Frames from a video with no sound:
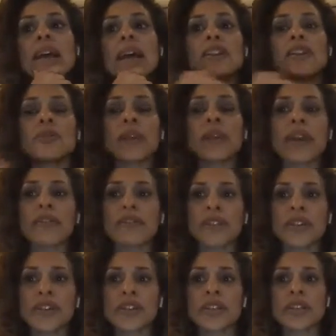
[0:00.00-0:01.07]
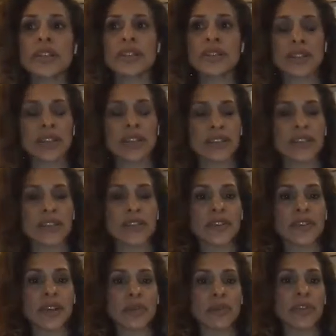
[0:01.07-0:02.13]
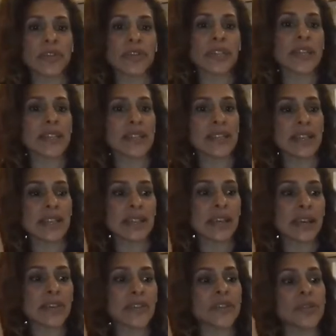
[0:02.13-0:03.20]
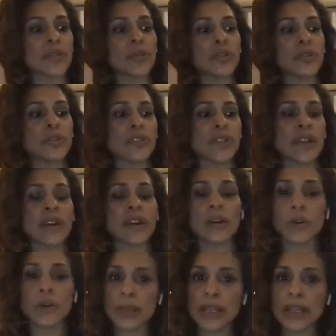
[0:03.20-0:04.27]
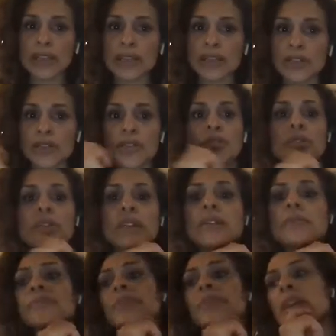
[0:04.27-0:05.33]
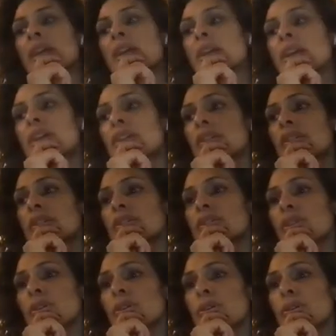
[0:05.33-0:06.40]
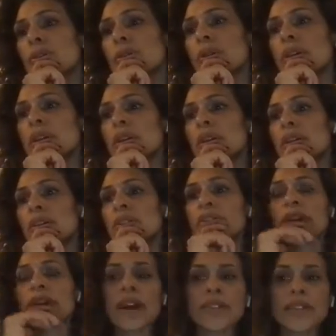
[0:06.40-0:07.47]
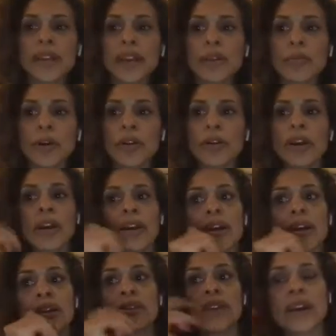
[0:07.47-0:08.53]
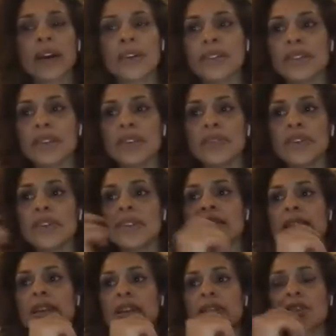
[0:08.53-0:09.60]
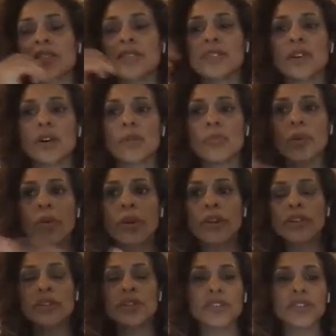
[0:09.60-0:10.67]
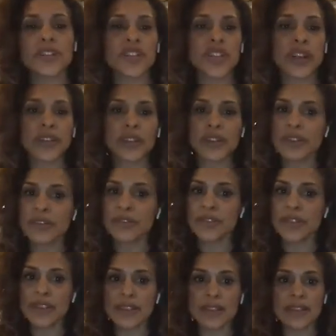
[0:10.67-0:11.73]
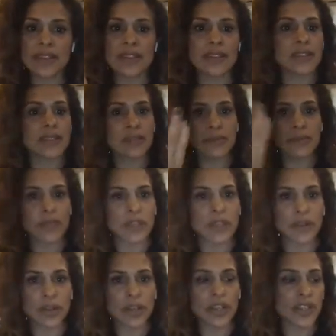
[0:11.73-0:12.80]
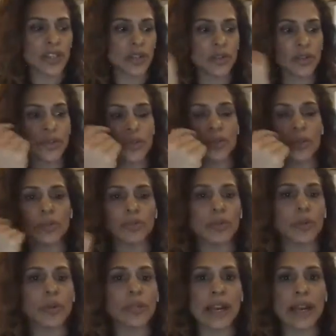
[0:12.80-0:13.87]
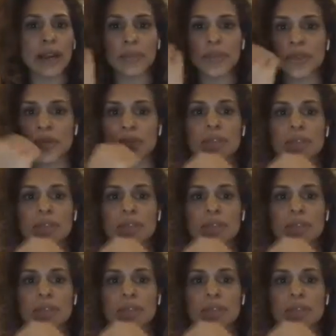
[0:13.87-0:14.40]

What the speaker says: and you can't function, and it's interfering with your day-to-day life. So you think, oh, I'm gonna get surgery. So you've had the MRI, you've had the investigations, they all point to degenerative disc, you know, issues or prolapse or